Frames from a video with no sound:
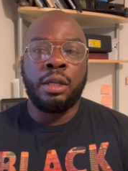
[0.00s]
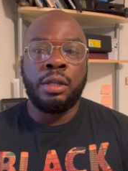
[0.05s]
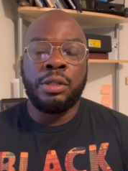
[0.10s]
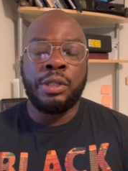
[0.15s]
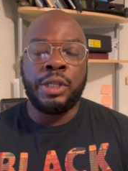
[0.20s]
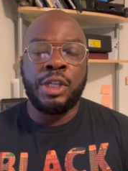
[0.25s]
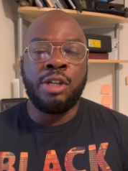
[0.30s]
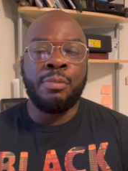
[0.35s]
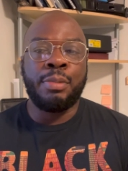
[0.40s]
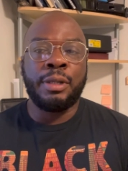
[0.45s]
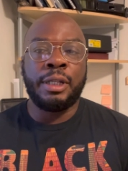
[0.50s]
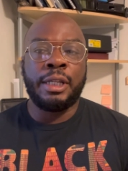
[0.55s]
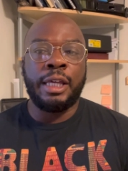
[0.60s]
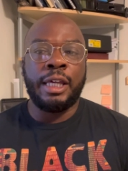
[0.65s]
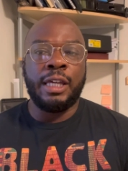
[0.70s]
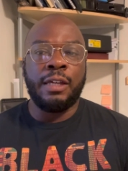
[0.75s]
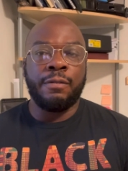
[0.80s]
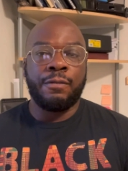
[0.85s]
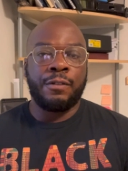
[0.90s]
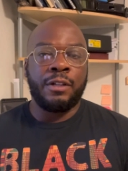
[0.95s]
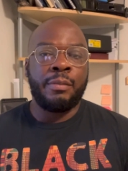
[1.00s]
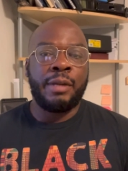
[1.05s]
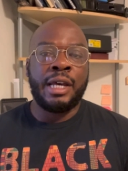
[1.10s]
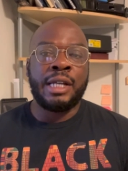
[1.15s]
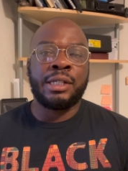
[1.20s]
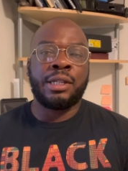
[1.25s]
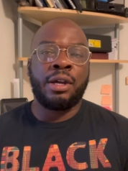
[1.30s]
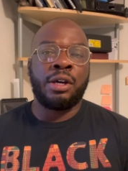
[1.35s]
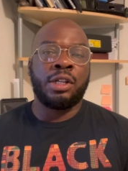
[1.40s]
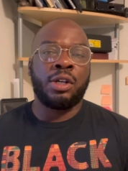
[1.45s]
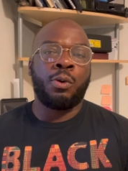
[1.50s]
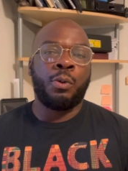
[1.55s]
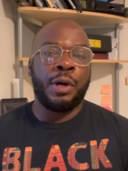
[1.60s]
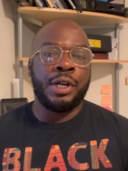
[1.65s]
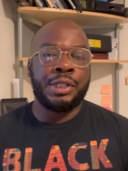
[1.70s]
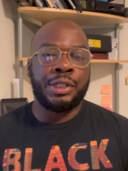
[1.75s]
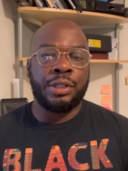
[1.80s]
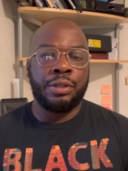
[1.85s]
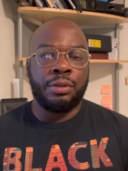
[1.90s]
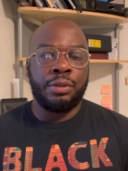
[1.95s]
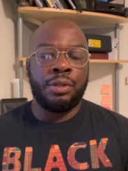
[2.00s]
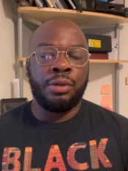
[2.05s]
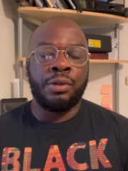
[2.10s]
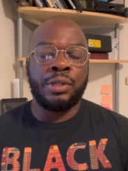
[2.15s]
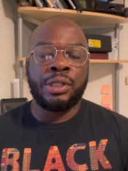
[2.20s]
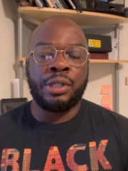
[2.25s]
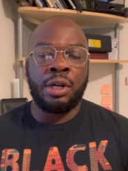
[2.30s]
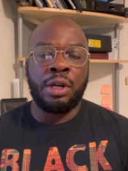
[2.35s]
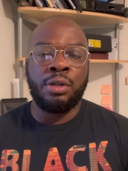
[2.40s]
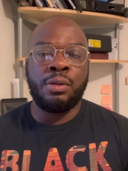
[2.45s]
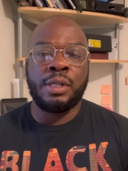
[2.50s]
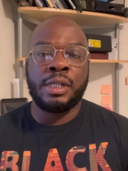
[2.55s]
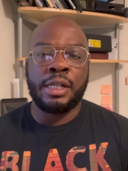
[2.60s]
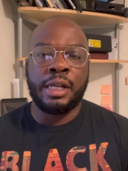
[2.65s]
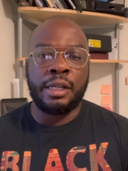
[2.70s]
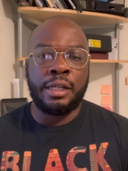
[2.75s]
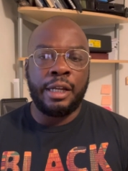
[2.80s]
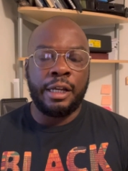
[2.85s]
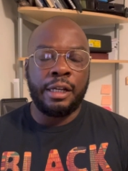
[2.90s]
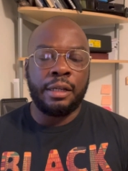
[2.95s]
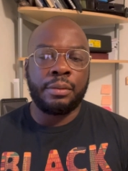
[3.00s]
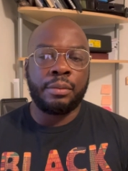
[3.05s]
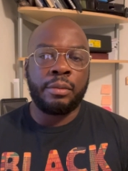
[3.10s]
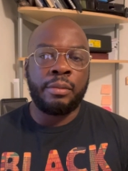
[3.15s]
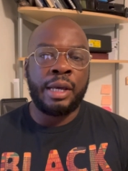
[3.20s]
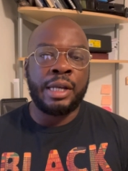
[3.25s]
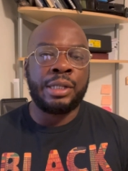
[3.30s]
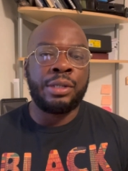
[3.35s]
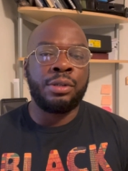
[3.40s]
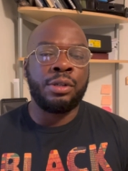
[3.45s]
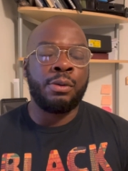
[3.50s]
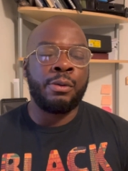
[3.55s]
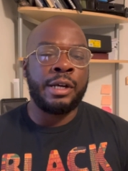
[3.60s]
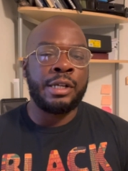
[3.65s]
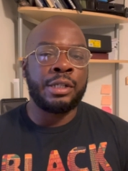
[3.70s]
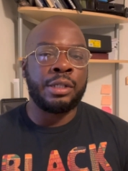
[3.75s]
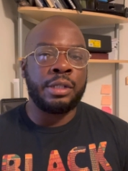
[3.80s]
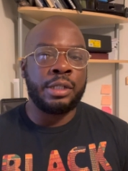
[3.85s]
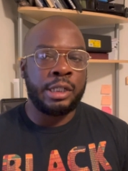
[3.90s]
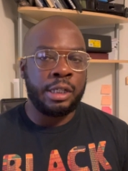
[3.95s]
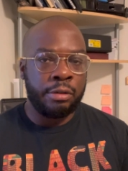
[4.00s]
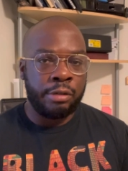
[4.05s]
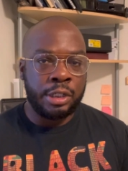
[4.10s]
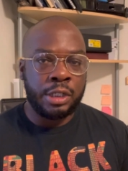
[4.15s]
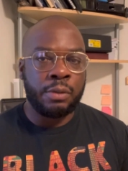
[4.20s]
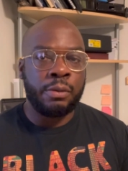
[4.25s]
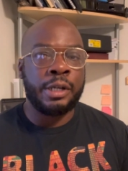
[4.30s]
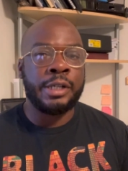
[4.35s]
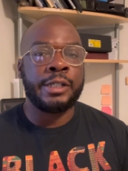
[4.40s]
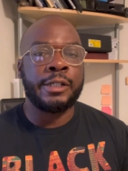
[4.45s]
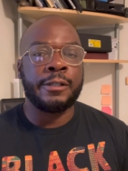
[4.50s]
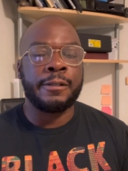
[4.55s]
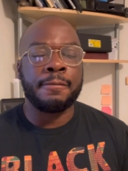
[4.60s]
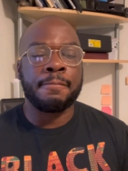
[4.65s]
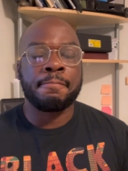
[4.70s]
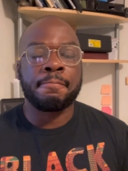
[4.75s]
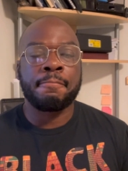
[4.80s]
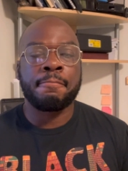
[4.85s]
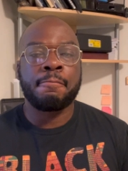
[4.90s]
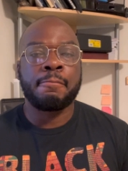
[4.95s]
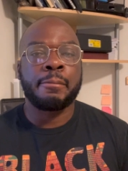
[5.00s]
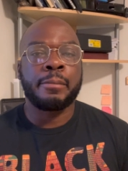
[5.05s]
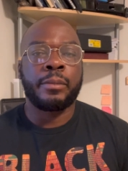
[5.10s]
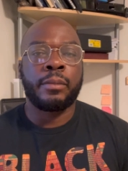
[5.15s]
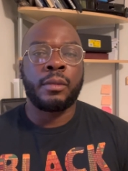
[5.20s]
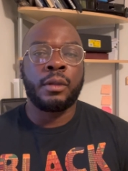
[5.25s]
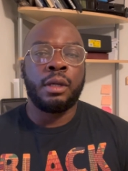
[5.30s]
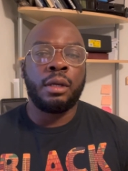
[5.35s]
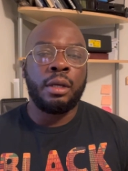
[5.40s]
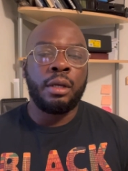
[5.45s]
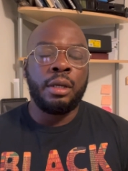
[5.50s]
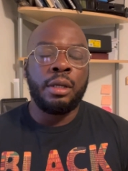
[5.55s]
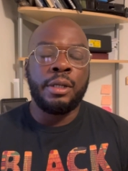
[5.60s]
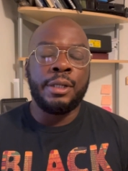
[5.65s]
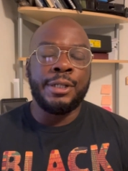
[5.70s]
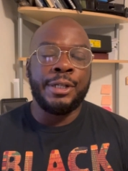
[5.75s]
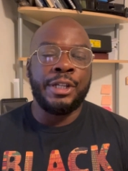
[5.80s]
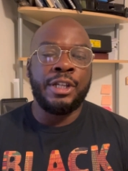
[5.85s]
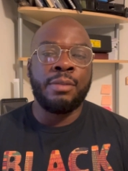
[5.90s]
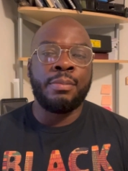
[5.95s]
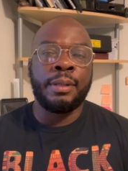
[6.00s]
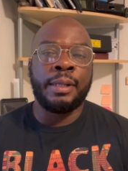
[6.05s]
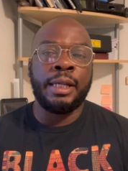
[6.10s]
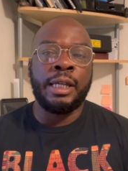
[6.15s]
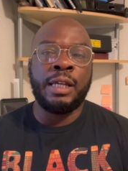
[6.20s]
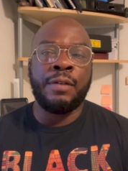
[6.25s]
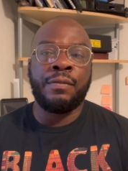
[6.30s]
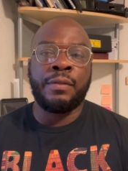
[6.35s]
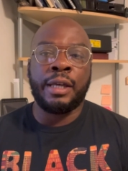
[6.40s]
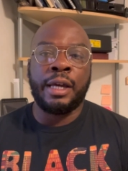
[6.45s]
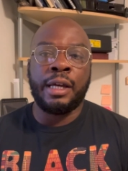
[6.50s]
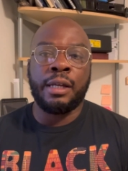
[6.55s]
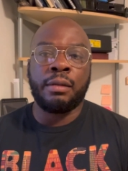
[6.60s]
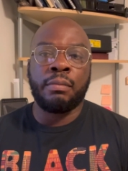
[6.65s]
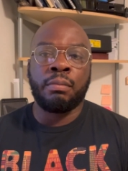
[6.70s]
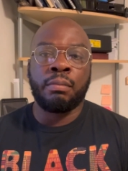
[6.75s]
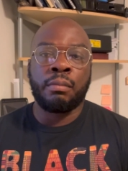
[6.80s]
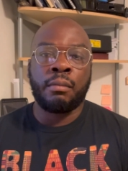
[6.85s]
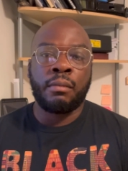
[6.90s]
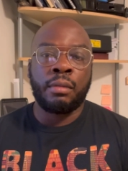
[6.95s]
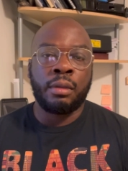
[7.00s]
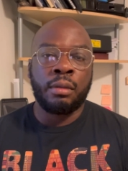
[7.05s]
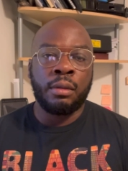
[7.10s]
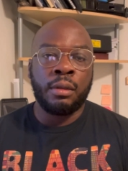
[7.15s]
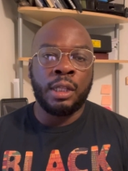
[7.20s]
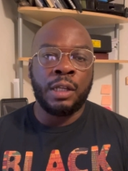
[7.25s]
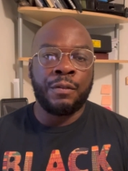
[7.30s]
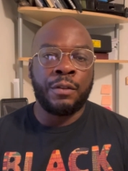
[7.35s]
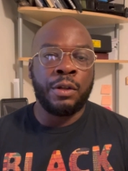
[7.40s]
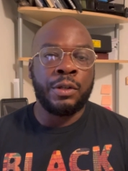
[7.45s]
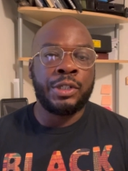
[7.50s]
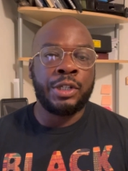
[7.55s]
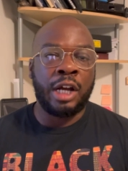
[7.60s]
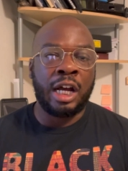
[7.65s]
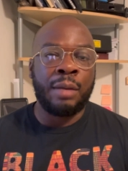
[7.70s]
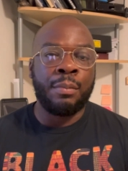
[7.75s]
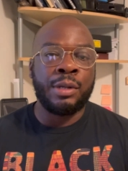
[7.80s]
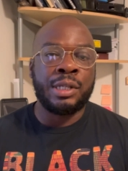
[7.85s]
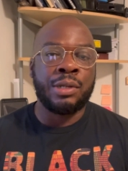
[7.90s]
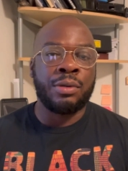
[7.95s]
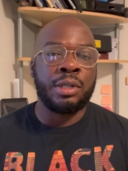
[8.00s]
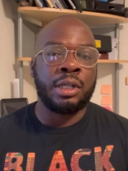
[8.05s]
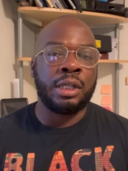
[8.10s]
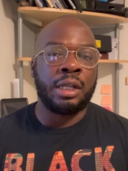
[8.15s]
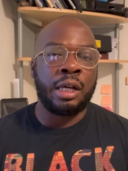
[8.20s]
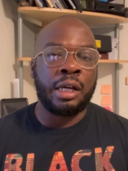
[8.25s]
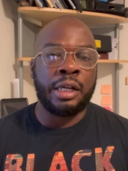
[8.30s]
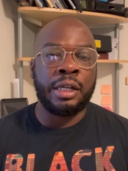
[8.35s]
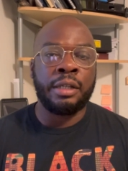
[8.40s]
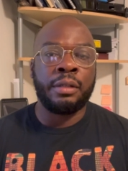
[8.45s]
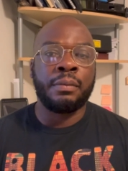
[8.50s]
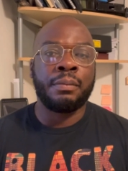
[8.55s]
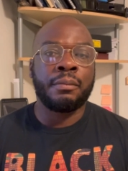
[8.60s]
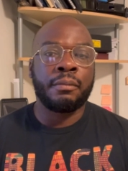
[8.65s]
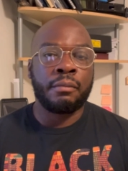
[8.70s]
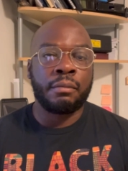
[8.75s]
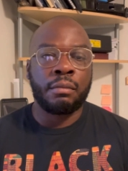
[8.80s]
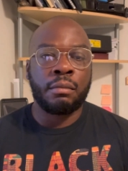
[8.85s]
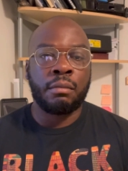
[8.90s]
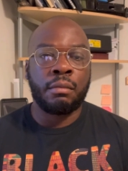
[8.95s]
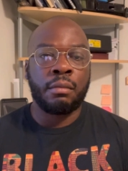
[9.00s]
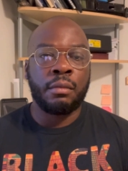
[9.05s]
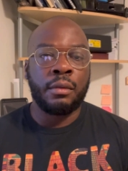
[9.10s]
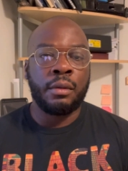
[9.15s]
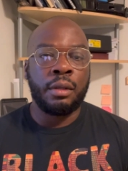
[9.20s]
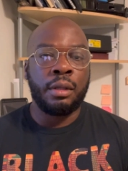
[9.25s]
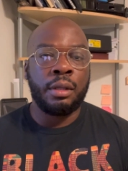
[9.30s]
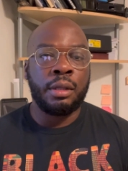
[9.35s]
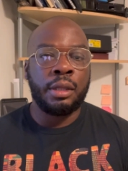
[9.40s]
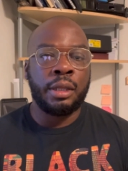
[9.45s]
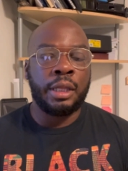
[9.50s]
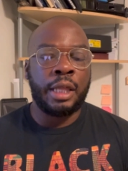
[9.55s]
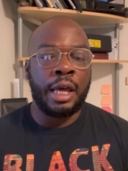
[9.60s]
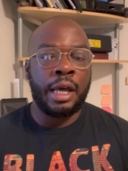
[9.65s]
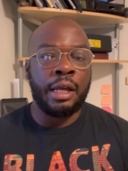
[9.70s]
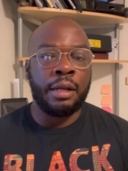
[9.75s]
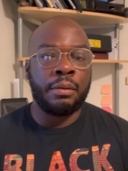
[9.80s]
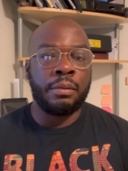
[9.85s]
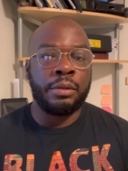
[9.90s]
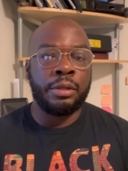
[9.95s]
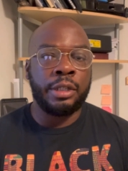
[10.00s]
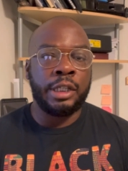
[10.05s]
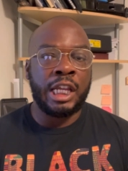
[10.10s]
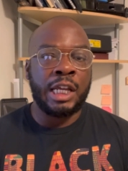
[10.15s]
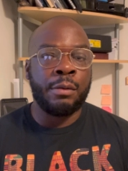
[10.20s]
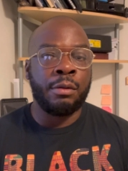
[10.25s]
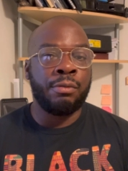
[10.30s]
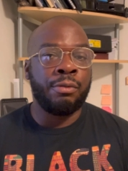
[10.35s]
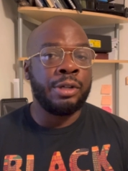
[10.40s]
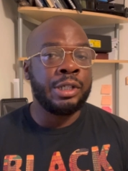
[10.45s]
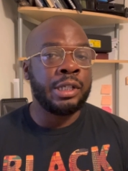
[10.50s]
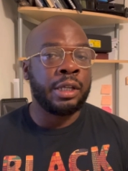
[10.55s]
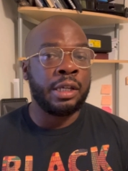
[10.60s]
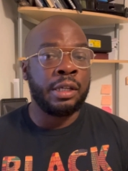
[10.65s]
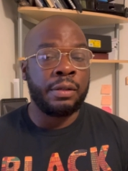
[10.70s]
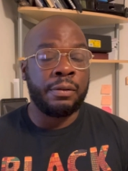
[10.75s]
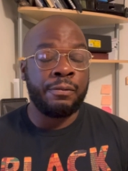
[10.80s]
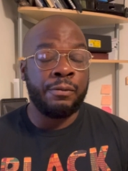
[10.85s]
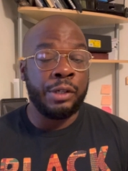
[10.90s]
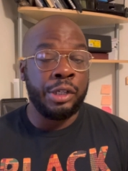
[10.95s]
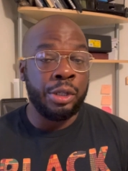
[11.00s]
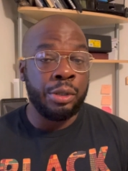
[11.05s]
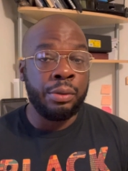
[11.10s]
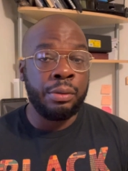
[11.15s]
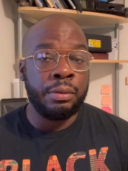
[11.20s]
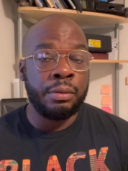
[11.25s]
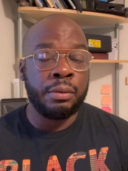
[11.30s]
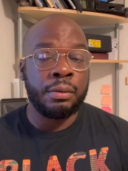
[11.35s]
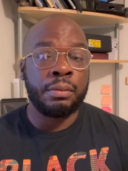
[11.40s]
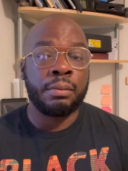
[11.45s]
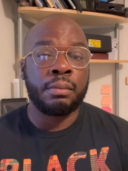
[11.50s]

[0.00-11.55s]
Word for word: Do you believe, let me ask y'all a question. Those of y'all who said that, let me ask you a question, serious question. Do you believe that if their job was on the line, that they would risk it for you?